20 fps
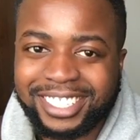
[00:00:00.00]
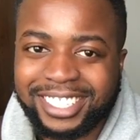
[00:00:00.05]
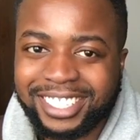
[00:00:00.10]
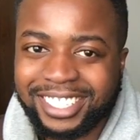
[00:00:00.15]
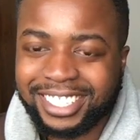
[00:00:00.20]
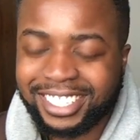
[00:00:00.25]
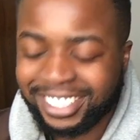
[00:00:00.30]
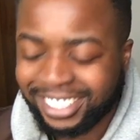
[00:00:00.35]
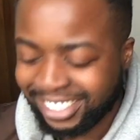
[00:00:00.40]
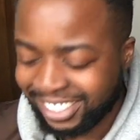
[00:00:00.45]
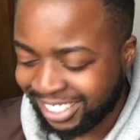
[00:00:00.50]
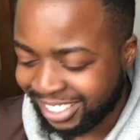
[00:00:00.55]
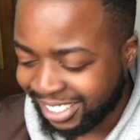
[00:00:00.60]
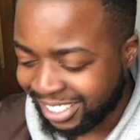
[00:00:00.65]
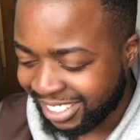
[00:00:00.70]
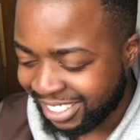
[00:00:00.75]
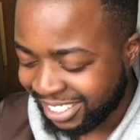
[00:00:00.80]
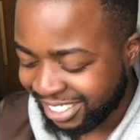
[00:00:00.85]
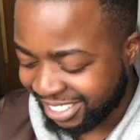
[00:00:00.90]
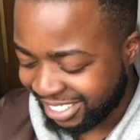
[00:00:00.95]

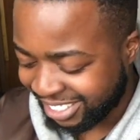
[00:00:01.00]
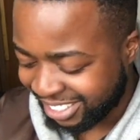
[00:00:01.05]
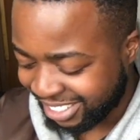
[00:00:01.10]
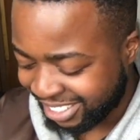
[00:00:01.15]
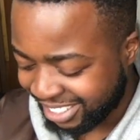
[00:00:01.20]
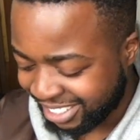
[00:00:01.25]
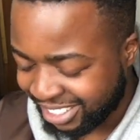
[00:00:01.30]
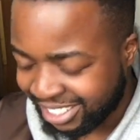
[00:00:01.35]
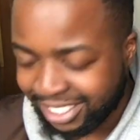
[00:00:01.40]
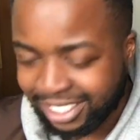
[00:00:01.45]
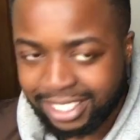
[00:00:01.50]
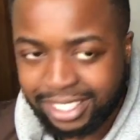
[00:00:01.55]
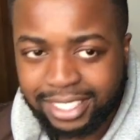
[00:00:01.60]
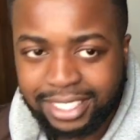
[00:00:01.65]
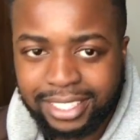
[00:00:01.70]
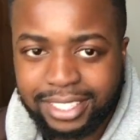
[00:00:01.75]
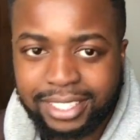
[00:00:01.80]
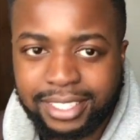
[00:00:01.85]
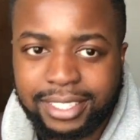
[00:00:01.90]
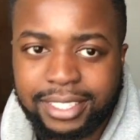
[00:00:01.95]

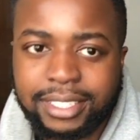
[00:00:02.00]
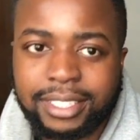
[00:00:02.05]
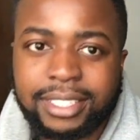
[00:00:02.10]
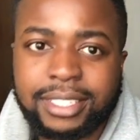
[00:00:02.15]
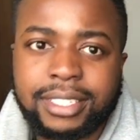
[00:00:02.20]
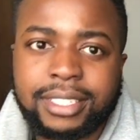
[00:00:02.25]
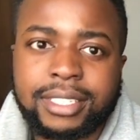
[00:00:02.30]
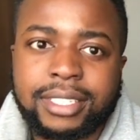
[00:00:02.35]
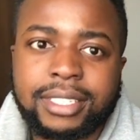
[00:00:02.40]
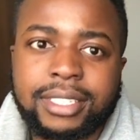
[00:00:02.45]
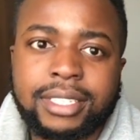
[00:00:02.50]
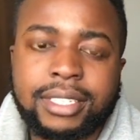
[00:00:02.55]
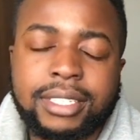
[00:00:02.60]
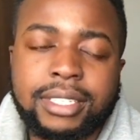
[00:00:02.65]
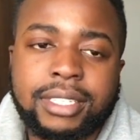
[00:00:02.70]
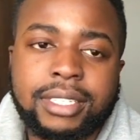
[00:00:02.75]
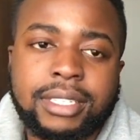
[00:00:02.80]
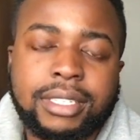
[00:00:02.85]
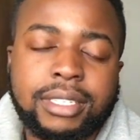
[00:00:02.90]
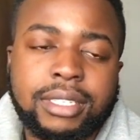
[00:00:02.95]

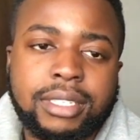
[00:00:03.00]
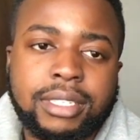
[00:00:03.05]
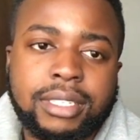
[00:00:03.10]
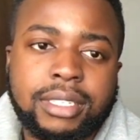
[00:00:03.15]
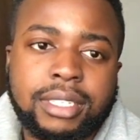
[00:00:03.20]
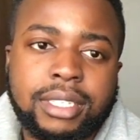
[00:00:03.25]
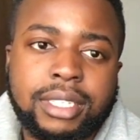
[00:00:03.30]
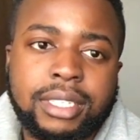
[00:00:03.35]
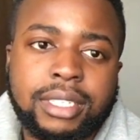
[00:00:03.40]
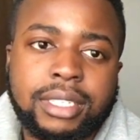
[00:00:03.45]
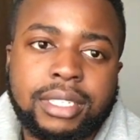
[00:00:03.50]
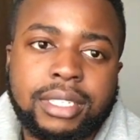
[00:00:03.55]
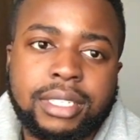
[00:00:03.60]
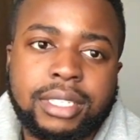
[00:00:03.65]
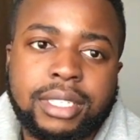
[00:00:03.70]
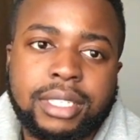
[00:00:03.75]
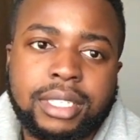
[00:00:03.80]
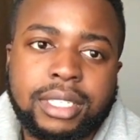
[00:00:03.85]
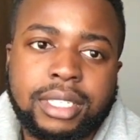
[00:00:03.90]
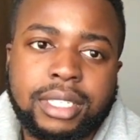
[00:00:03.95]

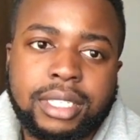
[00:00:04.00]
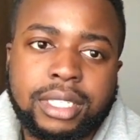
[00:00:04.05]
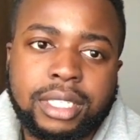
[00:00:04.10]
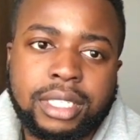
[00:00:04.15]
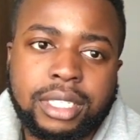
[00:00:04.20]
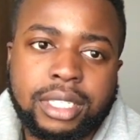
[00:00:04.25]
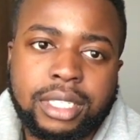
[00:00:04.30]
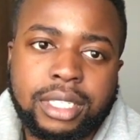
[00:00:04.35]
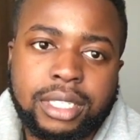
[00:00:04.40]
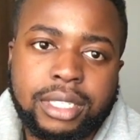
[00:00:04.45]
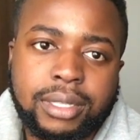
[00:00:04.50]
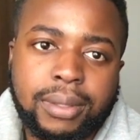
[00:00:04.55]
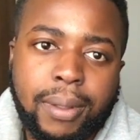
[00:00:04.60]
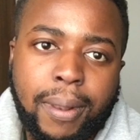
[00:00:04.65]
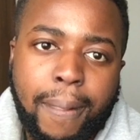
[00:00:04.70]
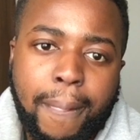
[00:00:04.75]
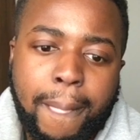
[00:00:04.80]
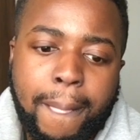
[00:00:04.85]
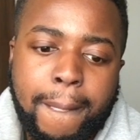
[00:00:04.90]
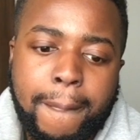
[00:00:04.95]

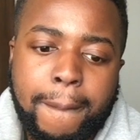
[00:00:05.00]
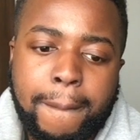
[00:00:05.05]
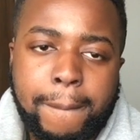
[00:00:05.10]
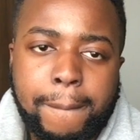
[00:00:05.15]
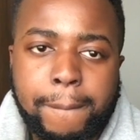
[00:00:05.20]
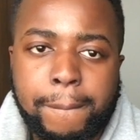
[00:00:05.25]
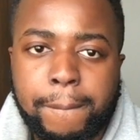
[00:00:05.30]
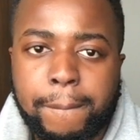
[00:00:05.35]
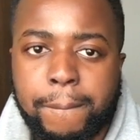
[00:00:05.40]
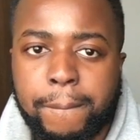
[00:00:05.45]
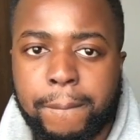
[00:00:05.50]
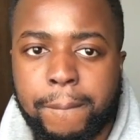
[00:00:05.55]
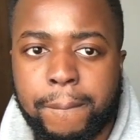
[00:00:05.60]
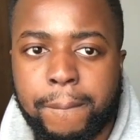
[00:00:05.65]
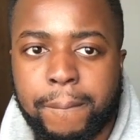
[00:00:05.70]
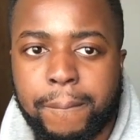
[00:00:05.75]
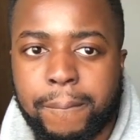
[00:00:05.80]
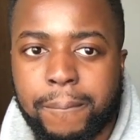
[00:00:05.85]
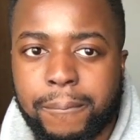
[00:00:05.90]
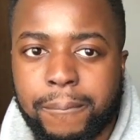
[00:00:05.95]

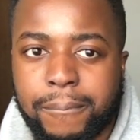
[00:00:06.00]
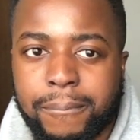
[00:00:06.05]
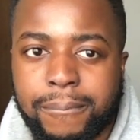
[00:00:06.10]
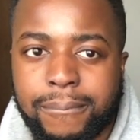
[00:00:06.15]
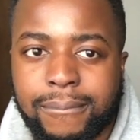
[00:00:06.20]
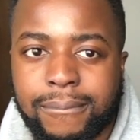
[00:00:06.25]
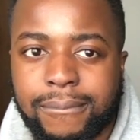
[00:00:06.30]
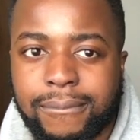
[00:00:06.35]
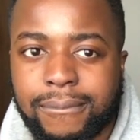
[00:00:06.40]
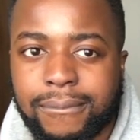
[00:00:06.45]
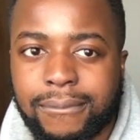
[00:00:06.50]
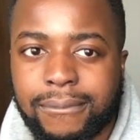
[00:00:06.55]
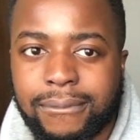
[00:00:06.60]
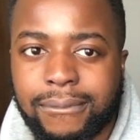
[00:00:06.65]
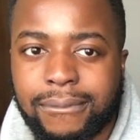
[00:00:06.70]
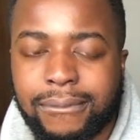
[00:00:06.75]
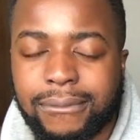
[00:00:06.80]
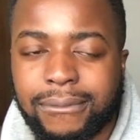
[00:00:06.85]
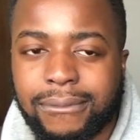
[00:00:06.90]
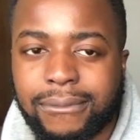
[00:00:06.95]

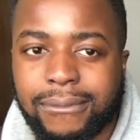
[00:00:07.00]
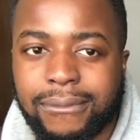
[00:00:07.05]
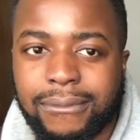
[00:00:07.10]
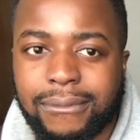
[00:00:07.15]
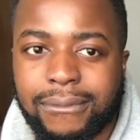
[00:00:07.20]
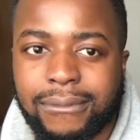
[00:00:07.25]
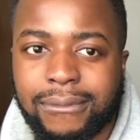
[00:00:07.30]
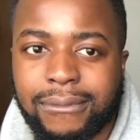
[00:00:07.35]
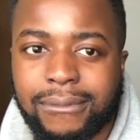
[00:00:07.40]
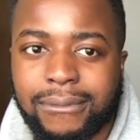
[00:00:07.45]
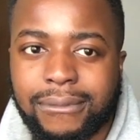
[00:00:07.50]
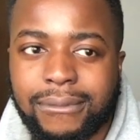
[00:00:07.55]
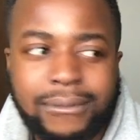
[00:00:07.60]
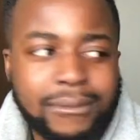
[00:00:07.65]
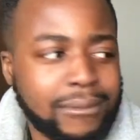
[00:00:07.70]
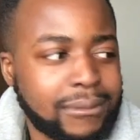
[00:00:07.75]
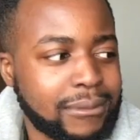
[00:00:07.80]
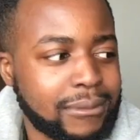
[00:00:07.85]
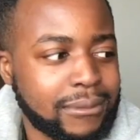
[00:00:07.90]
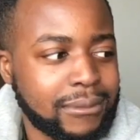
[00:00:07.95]
(not speaking)